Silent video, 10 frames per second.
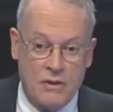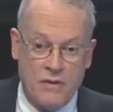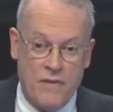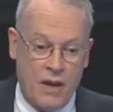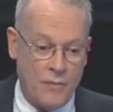to
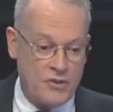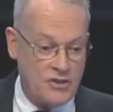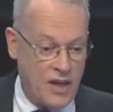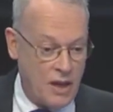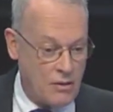develop
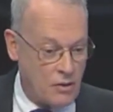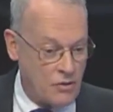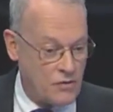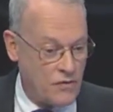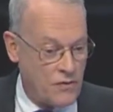
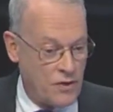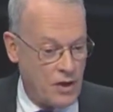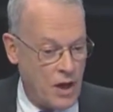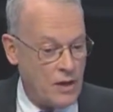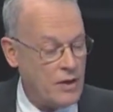standards for the
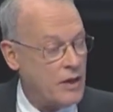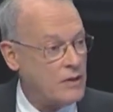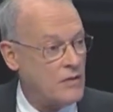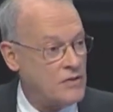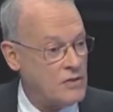
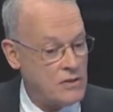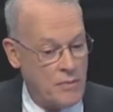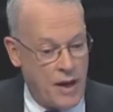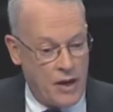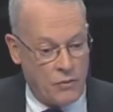conduct of
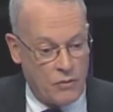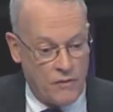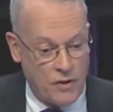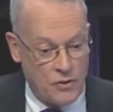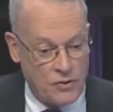systematic
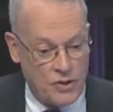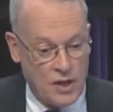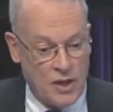reviews